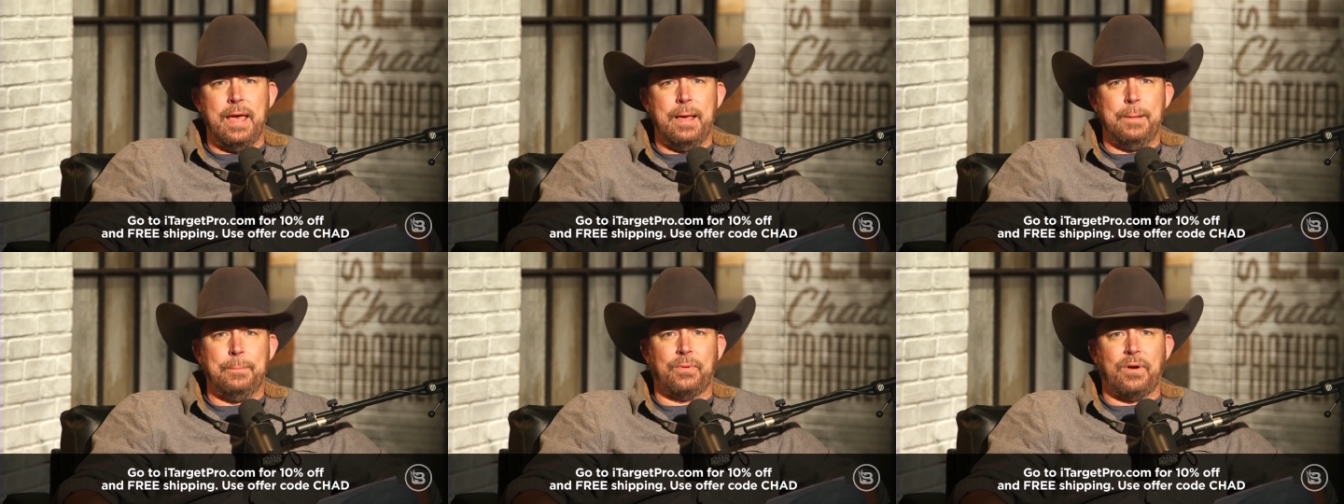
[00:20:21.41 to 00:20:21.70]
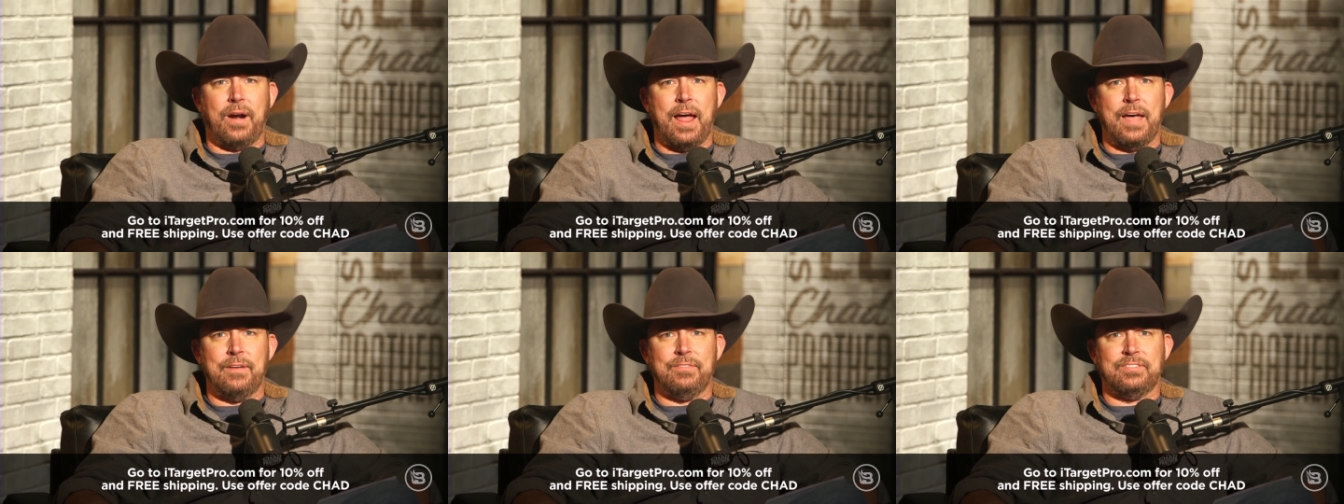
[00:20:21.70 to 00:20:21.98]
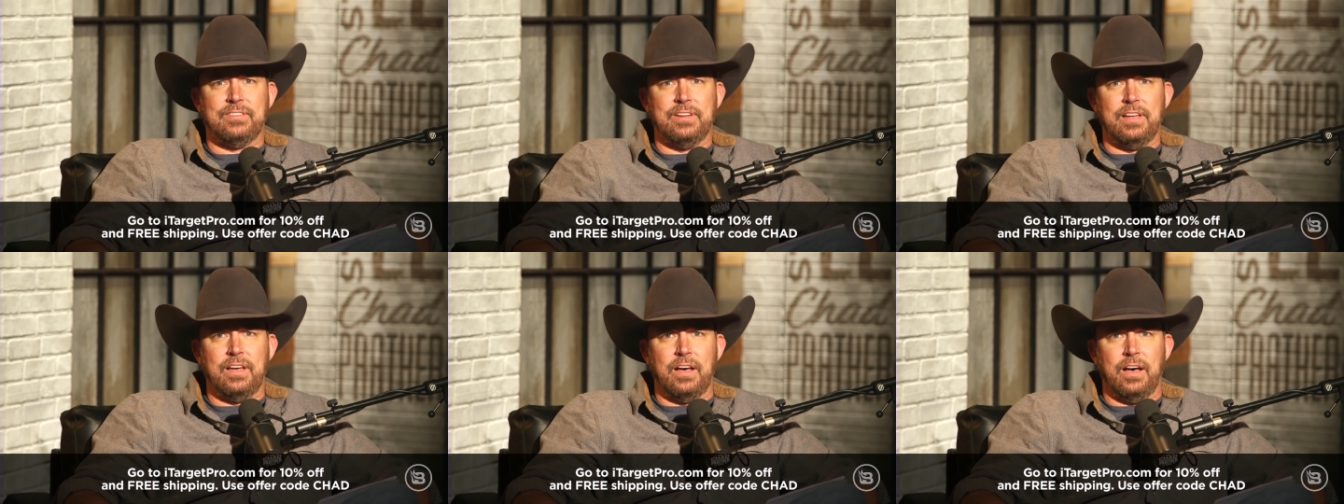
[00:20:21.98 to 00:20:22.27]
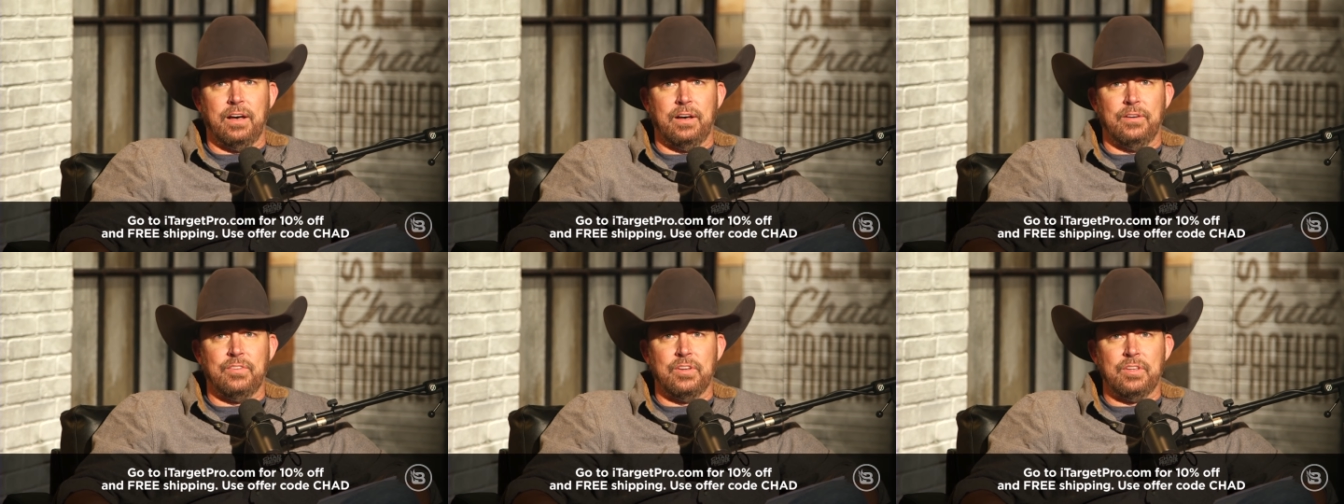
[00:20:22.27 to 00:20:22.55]
and privacy
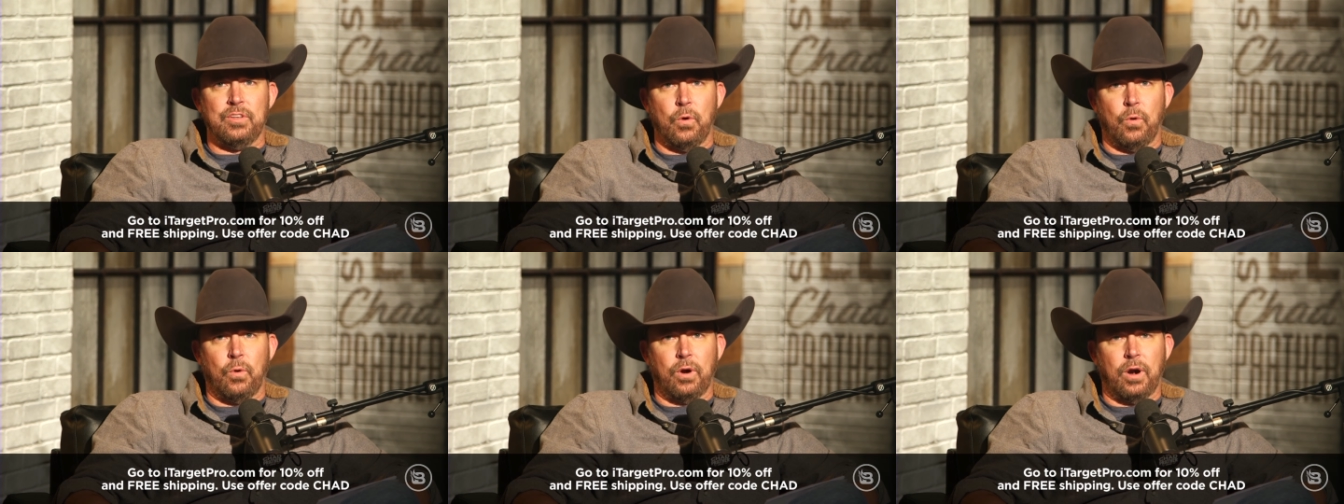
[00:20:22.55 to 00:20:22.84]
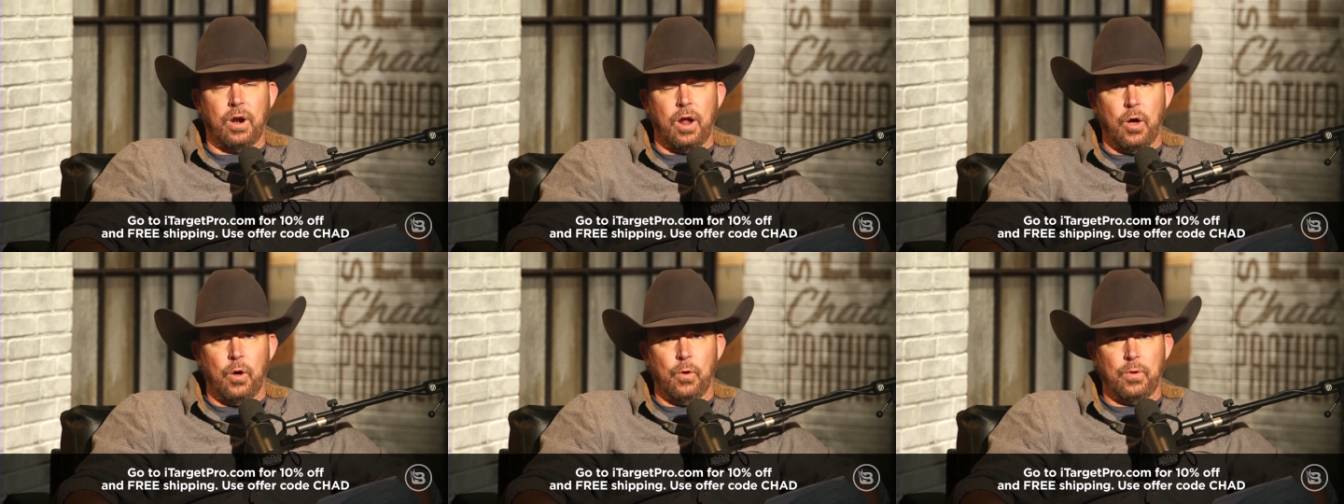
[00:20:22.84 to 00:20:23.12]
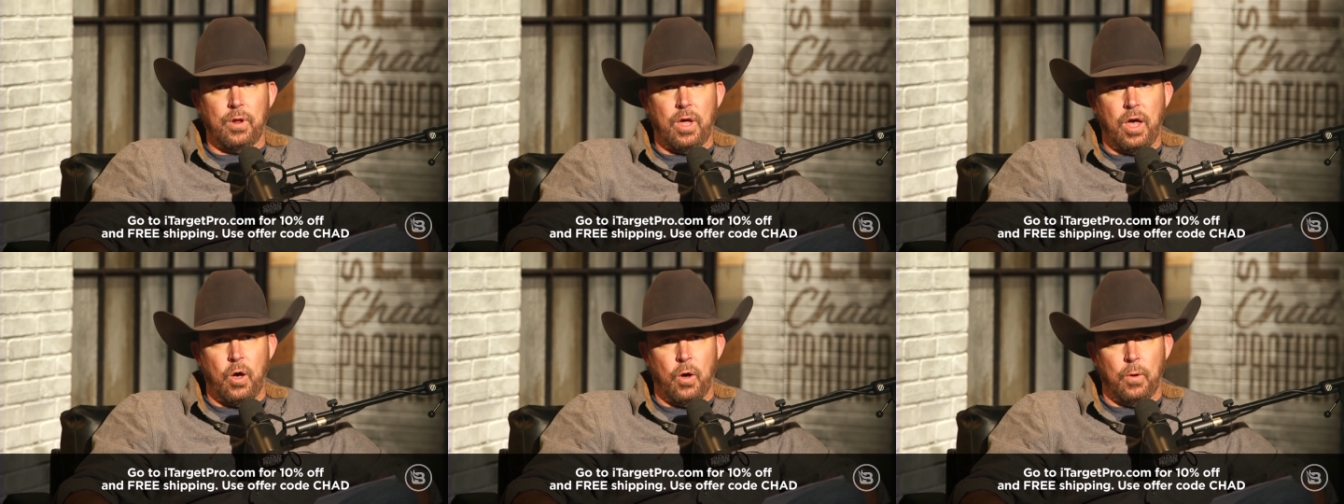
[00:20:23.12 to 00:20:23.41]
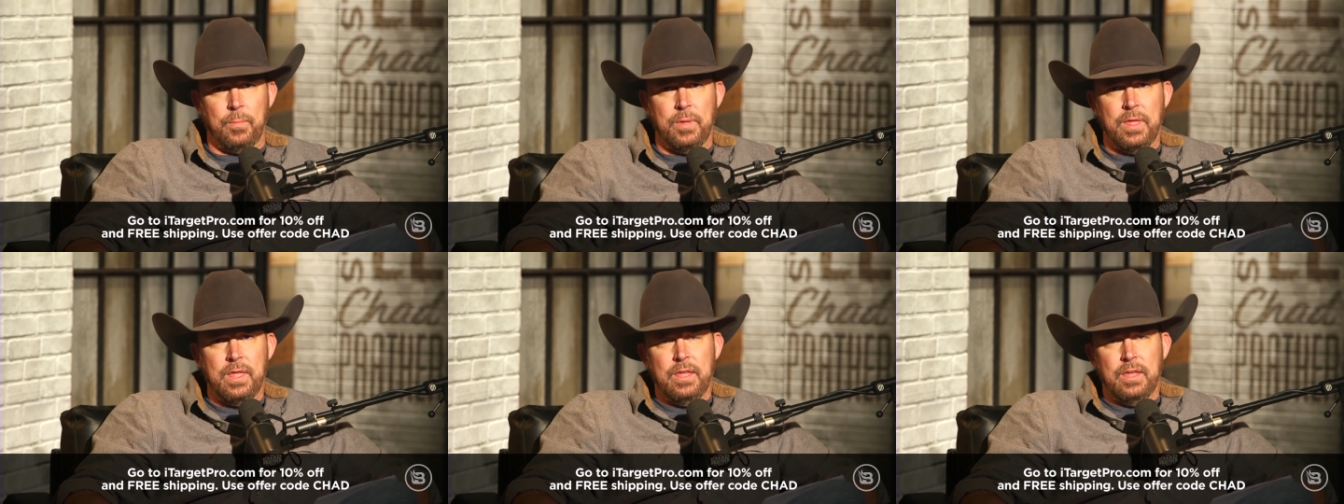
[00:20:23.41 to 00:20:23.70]
of your own
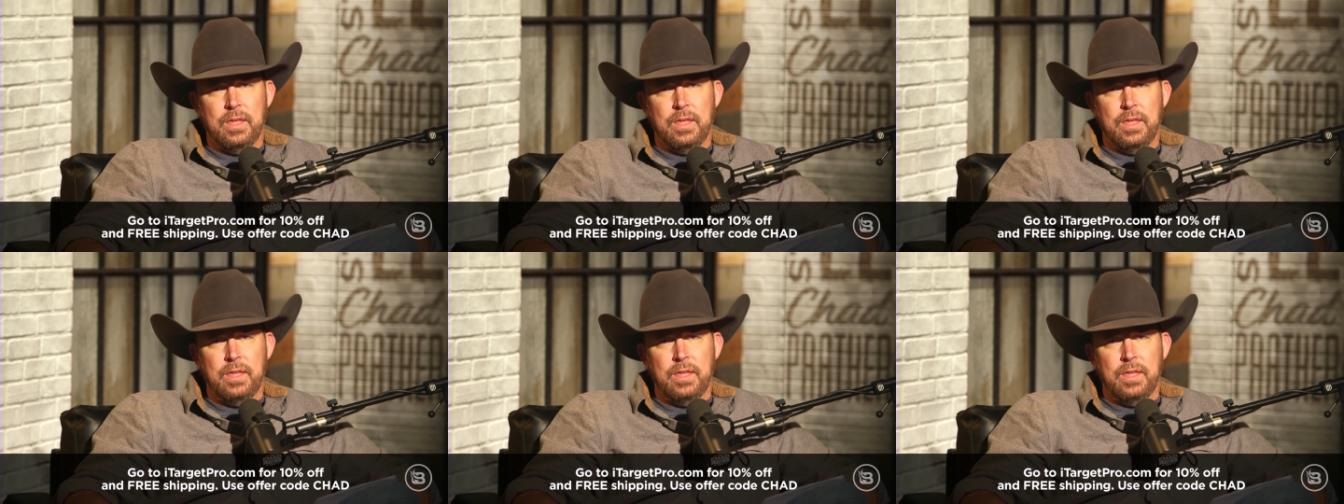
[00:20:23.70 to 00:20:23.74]
home.